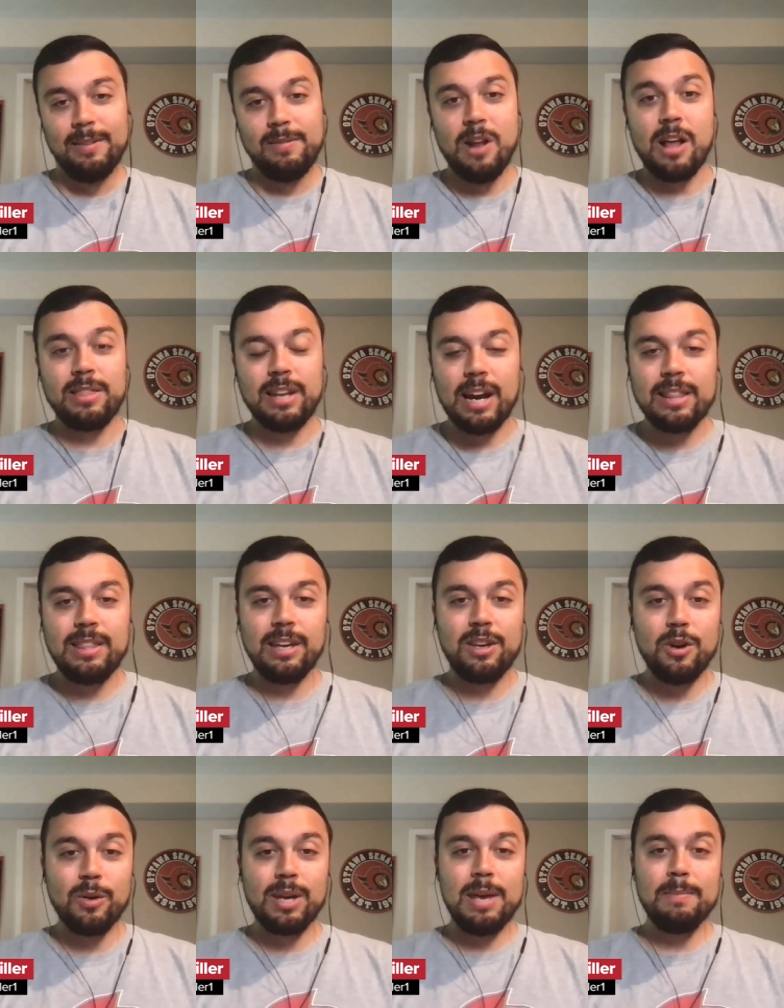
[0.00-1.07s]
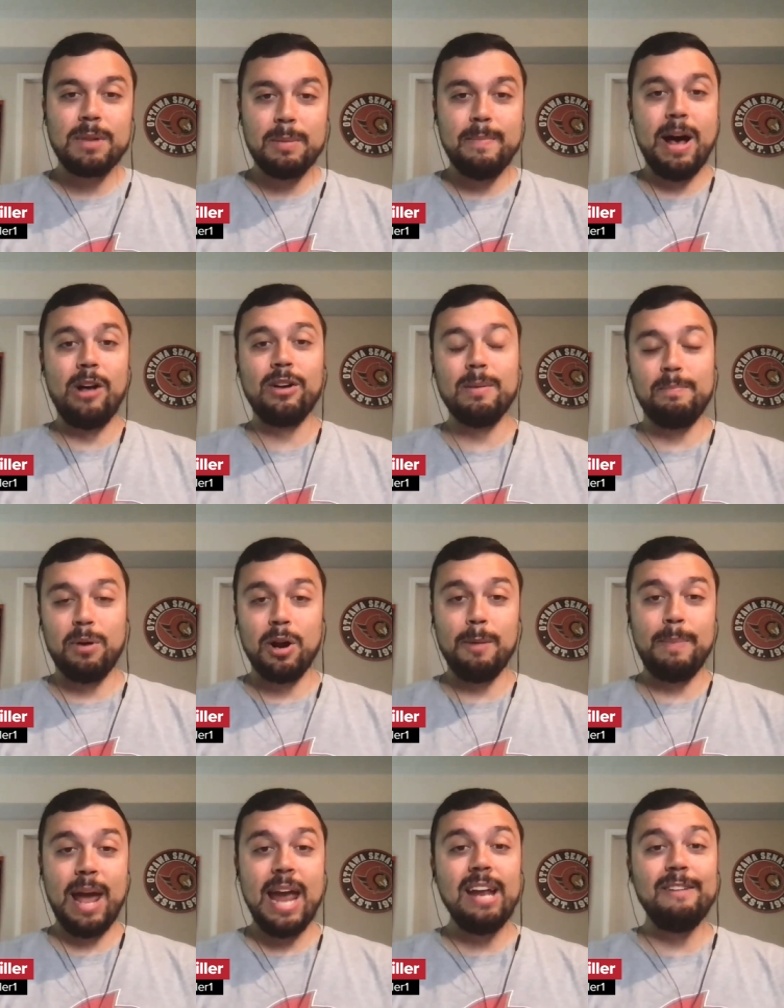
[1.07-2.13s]
Not that I think Joakim Kemell can put up
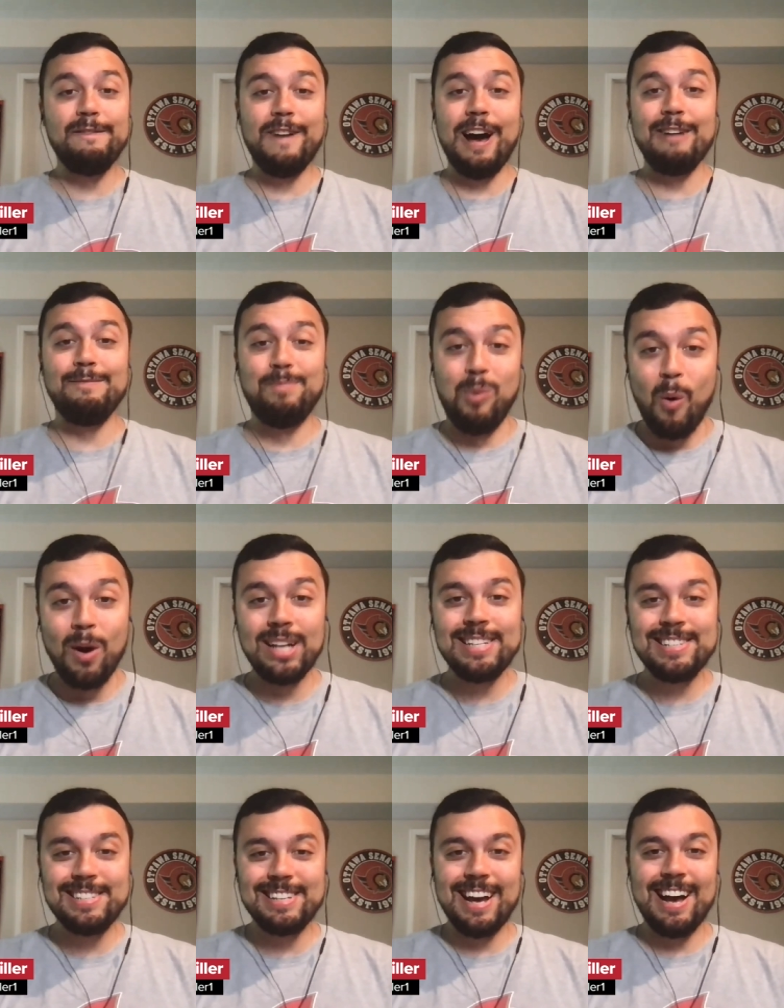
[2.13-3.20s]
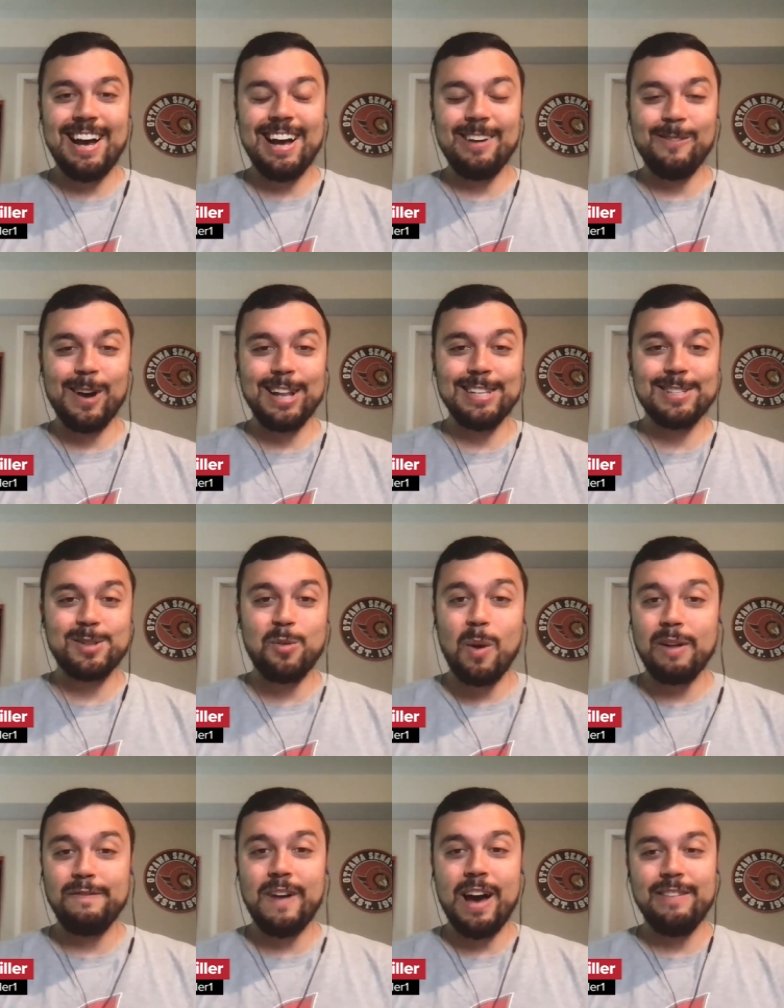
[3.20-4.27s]
eighty-five points uh, when he's
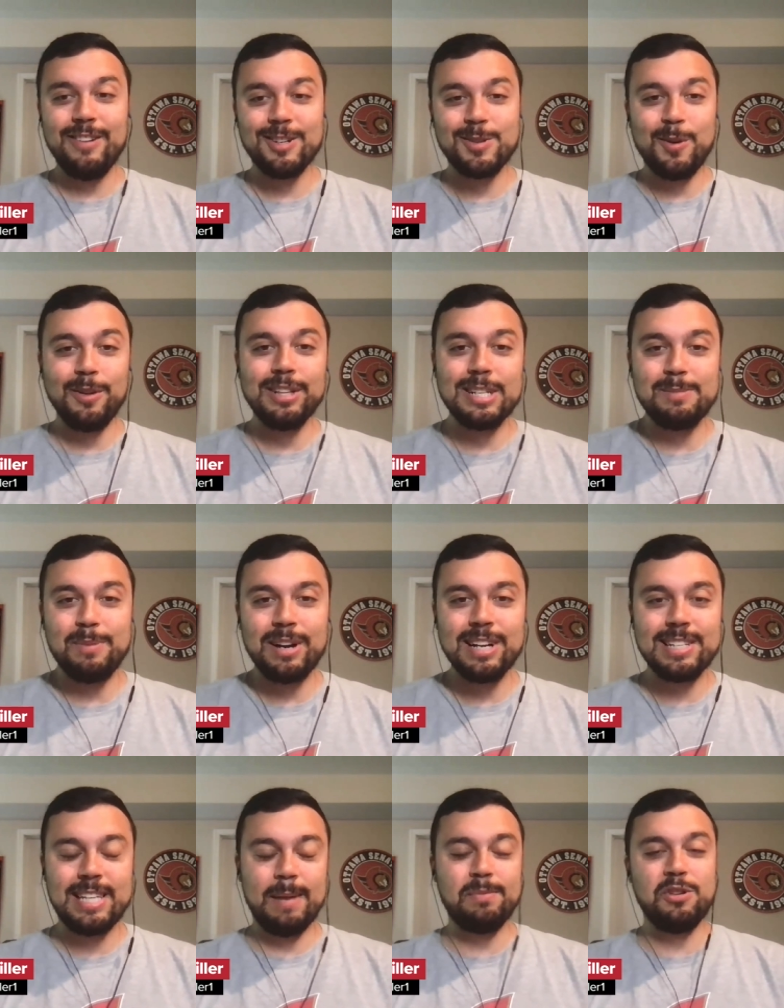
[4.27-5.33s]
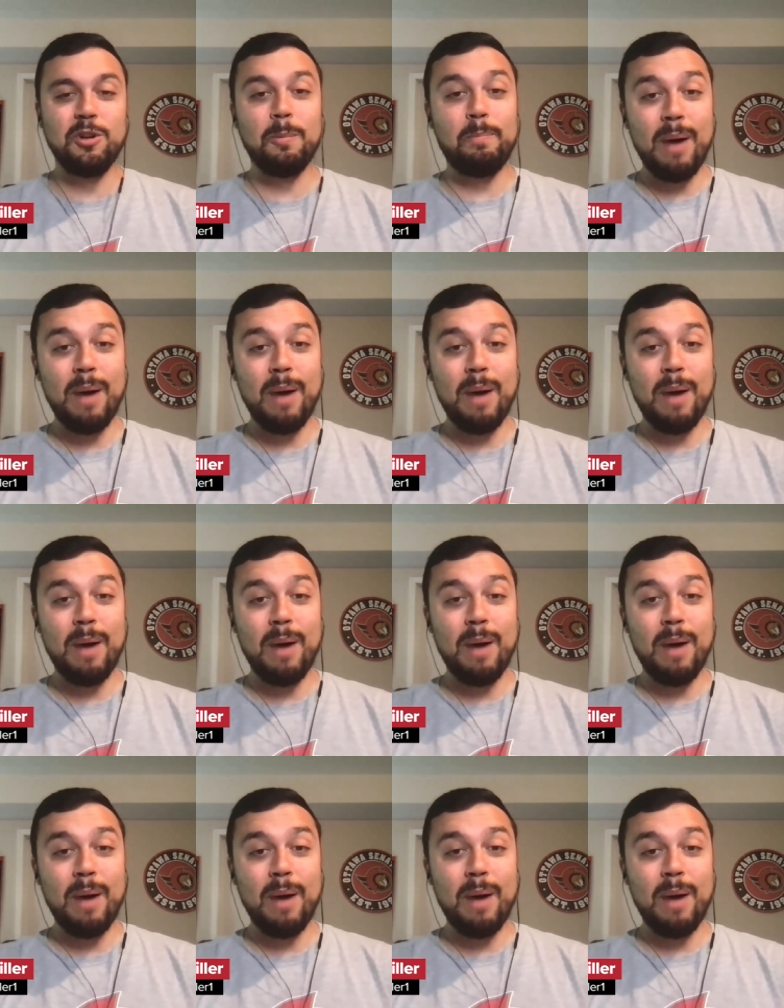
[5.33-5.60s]
twenty-five years old. That's pretty exceptional.